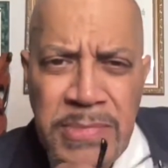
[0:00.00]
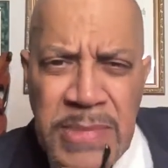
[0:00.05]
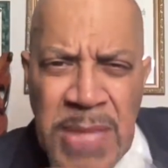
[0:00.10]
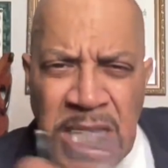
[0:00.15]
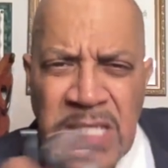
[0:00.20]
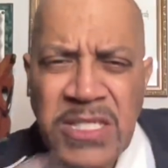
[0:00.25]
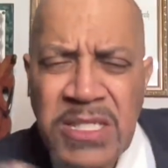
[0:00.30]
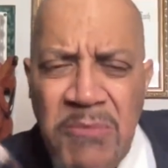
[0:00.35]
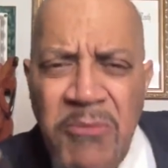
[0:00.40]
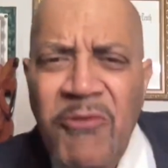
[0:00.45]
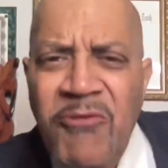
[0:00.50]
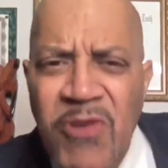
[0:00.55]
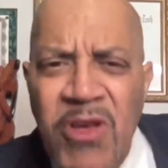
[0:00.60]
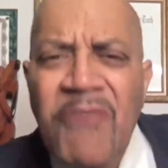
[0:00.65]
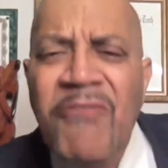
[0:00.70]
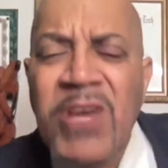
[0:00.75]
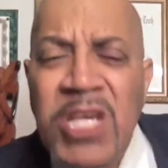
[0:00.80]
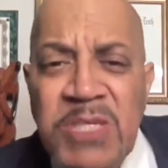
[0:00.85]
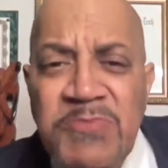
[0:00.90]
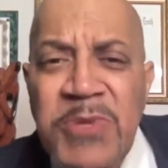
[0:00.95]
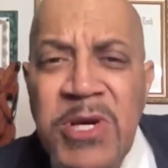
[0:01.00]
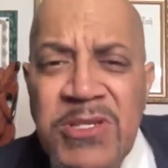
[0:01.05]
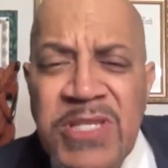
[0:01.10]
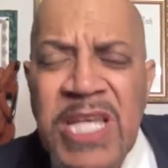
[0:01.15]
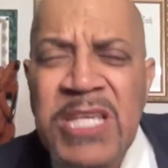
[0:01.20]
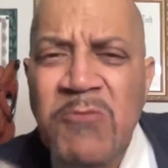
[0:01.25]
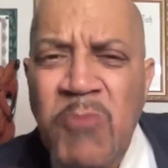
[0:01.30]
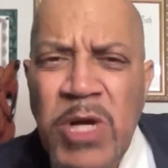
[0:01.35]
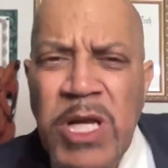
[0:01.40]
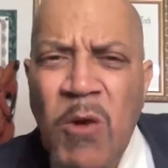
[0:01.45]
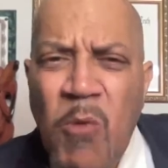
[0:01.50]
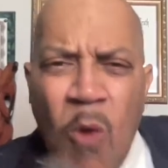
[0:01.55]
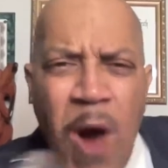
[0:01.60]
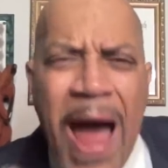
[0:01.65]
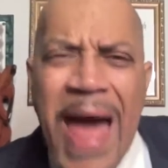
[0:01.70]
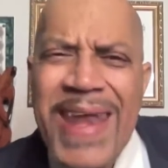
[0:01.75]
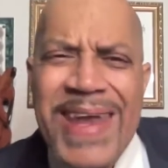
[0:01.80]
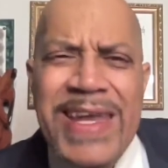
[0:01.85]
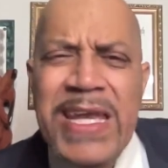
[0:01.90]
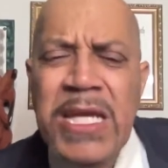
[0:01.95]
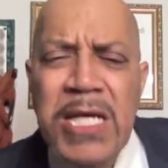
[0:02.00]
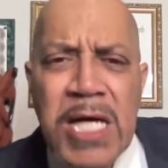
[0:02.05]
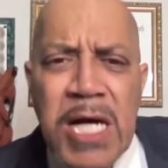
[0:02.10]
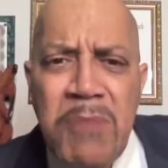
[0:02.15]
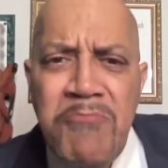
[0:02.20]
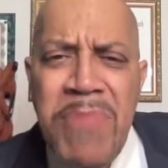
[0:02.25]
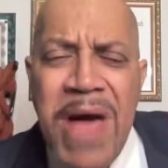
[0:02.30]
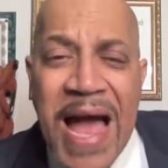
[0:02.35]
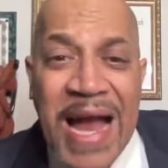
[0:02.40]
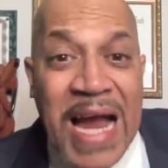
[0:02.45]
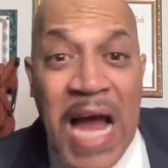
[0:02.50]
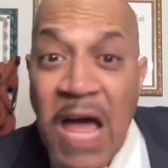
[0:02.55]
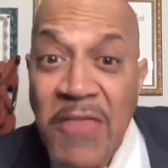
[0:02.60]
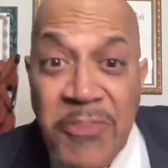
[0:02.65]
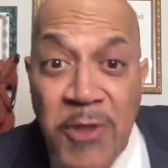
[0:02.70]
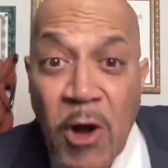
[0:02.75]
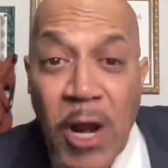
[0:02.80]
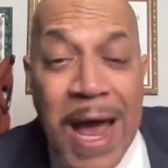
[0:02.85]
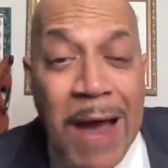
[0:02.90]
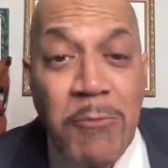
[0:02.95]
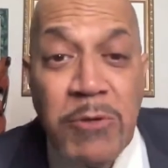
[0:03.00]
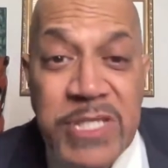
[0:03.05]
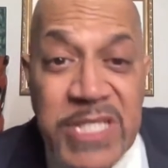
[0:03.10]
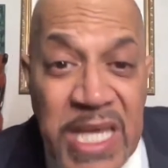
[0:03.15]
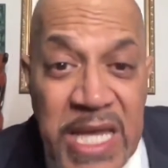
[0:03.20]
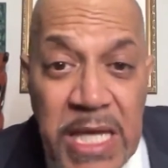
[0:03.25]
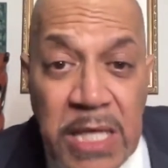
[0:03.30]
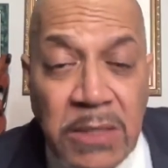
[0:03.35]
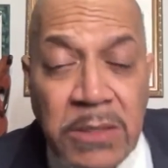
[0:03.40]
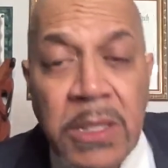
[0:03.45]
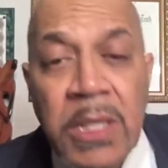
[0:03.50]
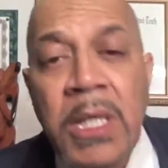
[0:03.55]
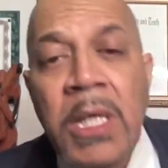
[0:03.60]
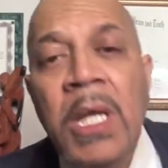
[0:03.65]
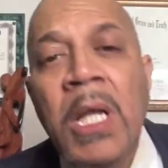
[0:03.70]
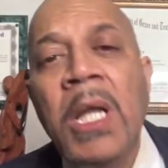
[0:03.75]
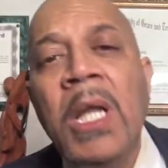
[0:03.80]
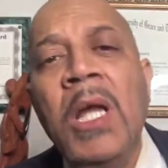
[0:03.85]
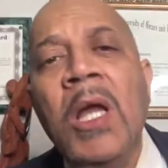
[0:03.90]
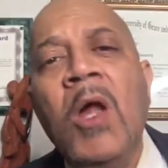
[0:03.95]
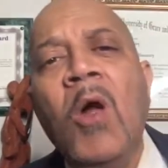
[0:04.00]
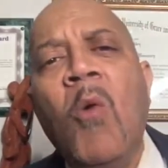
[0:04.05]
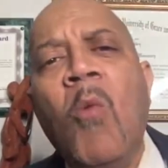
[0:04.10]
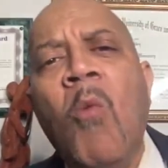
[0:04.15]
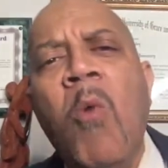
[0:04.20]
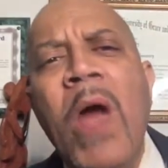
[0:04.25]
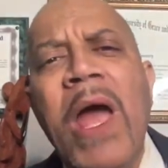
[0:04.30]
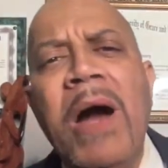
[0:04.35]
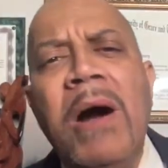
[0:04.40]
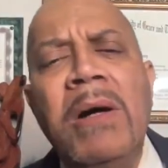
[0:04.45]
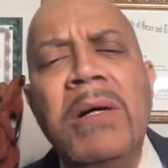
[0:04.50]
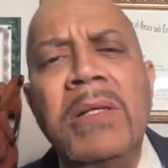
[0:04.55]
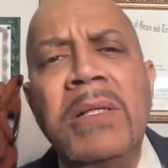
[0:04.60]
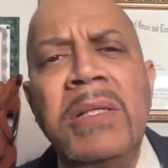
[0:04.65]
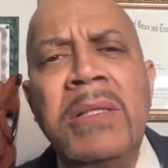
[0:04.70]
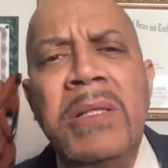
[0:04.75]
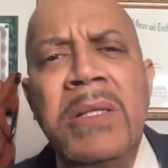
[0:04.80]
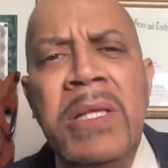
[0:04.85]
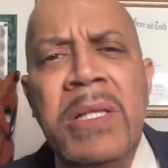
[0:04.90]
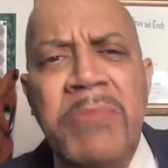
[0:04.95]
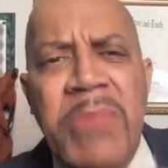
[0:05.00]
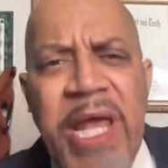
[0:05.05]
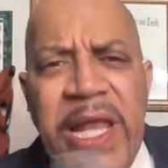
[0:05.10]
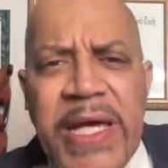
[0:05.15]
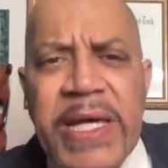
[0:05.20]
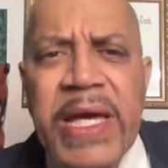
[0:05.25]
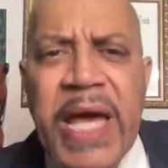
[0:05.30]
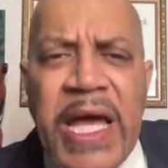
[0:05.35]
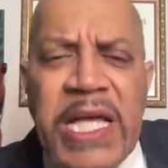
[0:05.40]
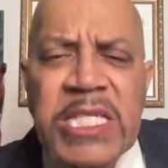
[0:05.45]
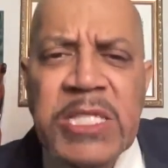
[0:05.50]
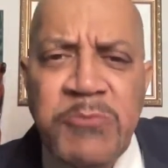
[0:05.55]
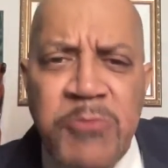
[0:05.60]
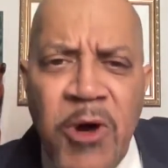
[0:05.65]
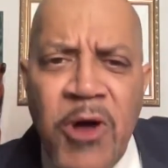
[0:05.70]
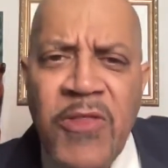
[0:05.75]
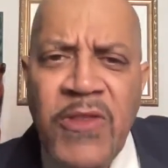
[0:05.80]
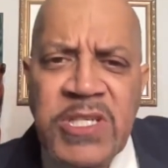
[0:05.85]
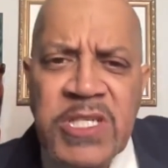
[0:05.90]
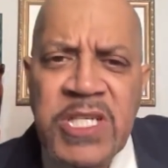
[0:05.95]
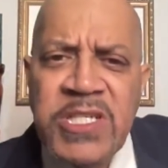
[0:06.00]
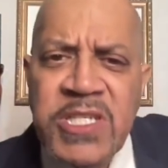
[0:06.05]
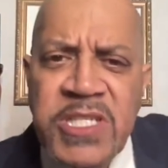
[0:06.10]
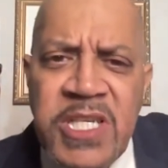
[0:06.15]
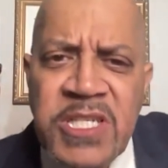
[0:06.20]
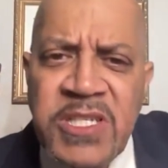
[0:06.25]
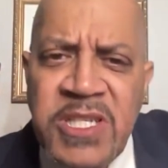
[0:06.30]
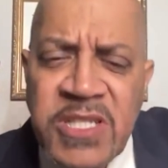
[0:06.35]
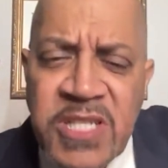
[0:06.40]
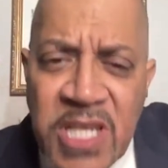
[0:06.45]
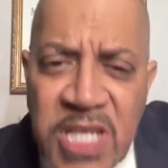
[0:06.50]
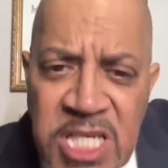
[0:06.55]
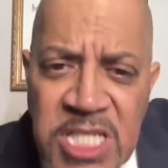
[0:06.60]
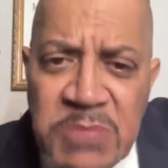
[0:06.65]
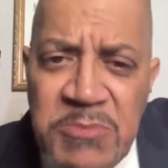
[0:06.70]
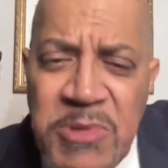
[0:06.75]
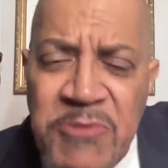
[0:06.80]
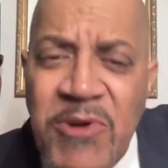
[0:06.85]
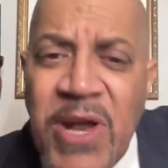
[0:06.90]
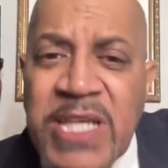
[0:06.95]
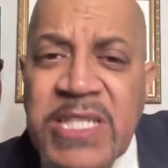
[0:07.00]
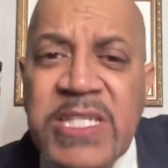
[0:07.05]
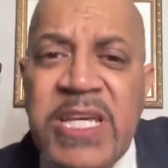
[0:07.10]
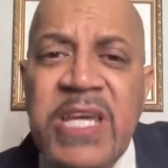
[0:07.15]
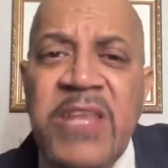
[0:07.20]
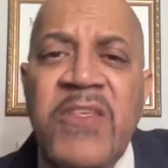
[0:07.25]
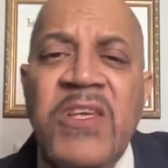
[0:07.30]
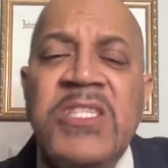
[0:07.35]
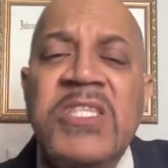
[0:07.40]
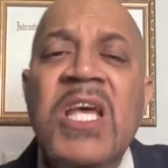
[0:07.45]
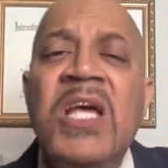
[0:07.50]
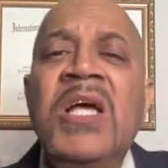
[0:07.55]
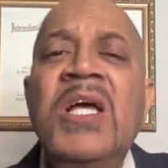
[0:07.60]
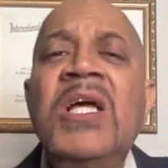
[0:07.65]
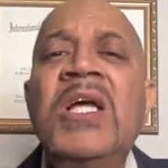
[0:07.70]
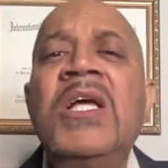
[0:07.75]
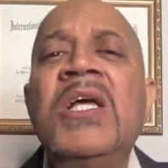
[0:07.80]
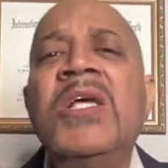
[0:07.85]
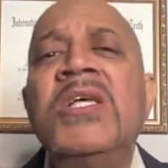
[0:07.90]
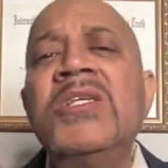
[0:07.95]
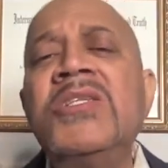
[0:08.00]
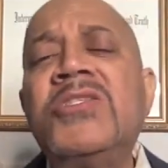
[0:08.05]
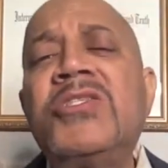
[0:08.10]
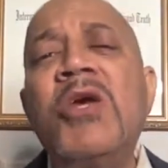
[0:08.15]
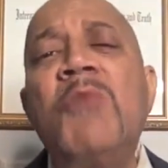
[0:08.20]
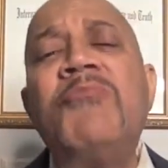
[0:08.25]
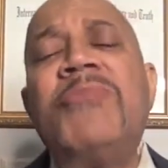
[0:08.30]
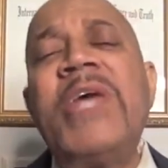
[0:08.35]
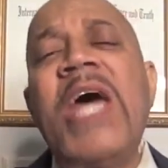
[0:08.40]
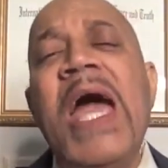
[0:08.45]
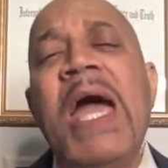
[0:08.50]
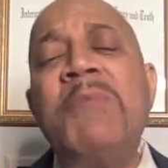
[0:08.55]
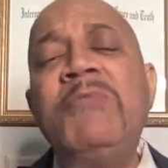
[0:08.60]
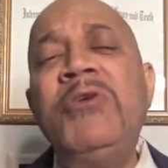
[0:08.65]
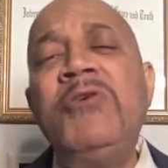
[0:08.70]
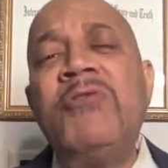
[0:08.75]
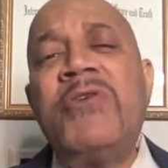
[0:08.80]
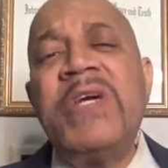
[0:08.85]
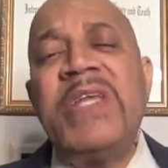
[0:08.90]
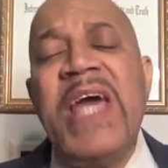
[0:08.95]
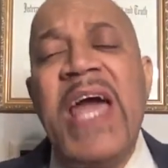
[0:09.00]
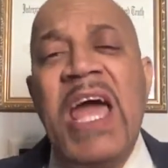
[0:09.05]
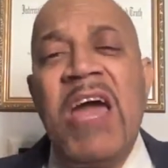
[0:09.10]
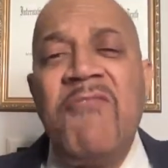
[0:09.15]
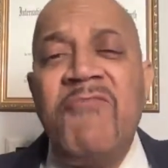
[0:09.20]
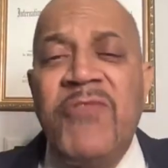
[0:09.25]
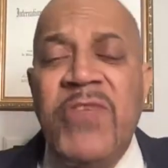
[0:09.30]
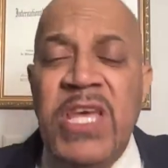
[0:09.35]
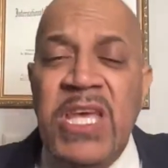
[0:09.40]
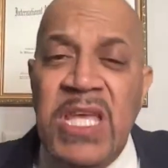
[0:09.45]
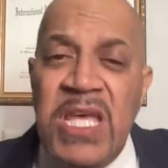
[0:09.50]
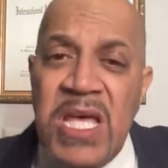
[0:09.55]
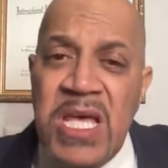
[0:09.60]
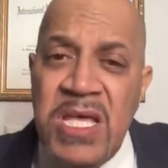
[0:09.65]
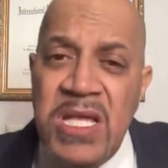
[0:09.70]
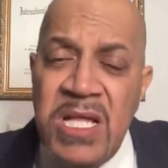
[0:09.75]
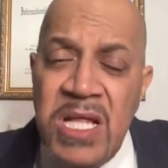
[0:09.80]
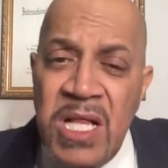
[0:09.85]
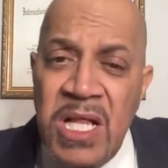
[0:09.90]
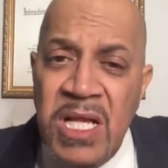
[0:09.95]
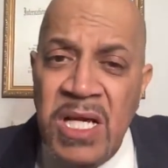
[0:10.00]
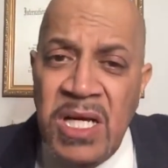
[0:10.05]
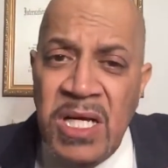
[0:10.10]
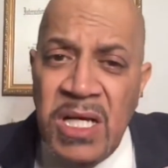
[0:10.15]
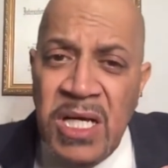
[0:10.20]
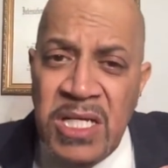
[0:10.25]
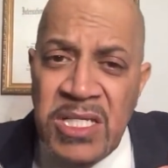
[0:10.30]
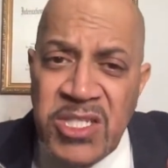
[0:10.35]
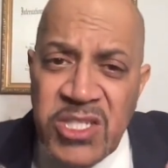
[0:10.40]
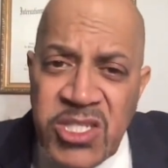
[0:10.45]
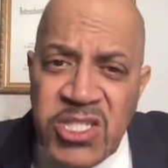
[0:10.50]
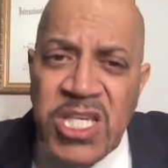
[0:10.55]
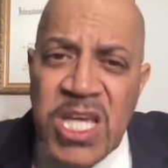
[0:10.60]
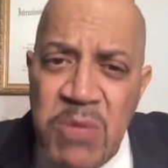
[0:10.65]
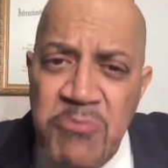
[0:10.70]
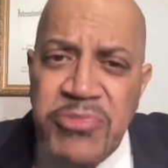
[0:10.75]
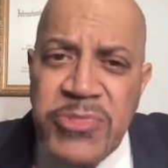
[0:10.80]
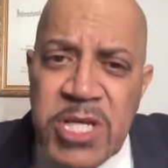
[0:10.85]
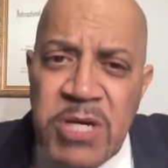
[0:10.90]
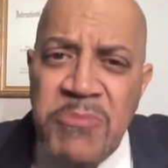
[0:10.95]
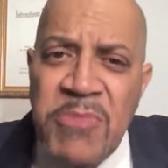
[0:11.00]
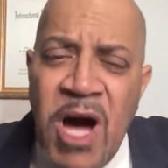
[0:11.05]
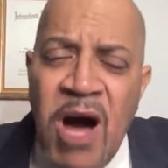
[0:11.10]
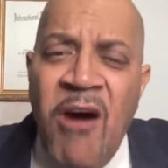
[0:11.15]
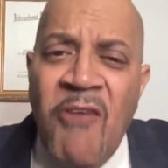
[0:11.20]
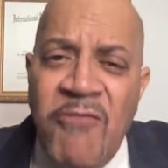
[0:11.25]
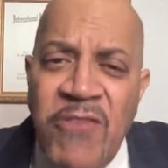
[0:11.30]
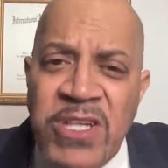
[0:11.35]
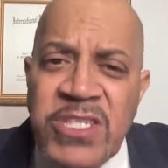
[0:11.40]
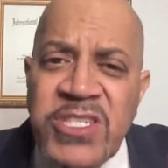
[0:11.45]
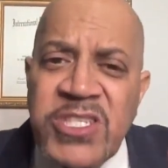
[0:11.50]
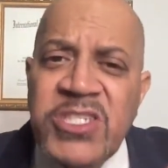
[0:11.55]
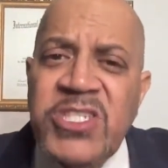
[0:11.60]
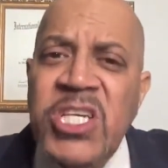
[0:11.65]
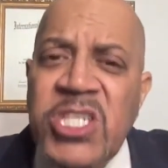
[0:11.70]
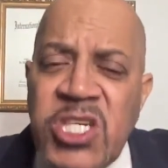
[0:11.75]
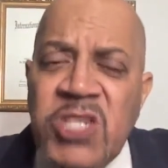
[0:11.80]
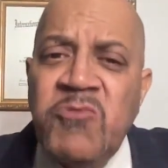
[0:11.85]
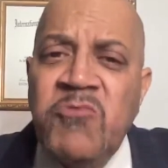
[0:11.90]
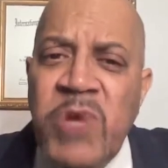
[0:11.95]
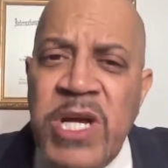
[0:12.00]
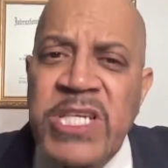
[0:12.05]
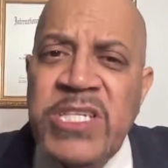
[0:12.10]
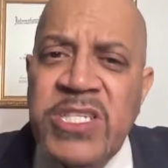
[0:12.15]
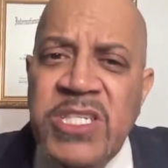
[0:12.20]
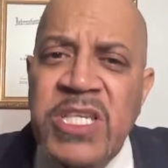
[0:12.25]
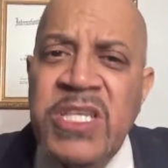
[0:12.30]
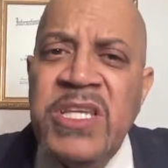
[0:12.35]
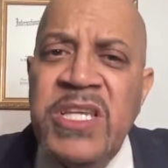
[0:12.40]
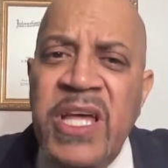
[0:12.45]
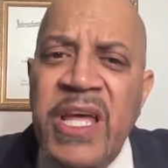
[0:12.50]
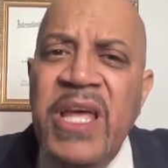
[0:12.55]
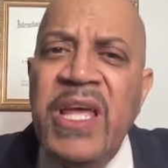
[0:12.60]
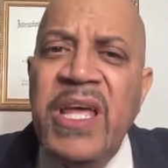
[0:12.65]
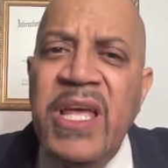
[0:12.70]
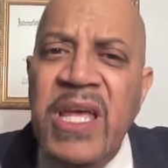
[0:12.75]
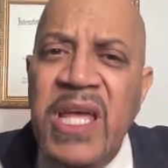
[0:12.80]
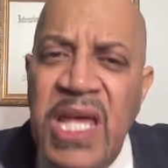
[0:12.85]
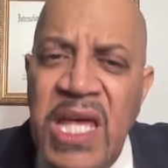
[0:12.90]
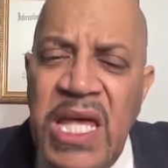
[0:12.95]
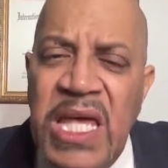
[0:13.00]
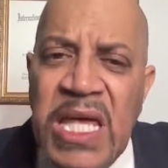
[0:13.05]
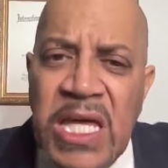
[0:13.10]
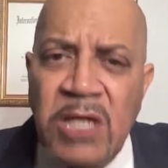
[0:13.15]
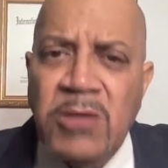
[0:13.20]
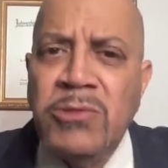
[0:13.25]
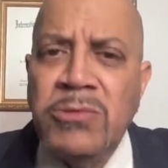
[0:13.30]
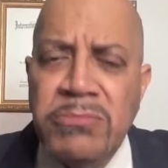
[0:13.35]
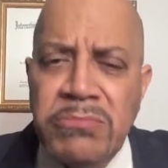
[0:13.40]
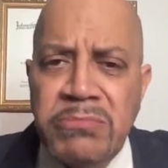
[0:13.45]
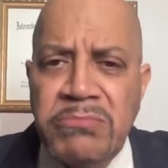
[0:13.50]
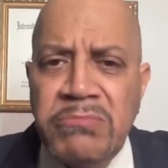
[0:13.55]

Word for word: And some of you have experienced that and you wonder, why did it come back? I thought I was healed. Well, in many cases, brothers and sisters, and listen to me when I tell you this, sometimes you can have the symptom of a situation healed,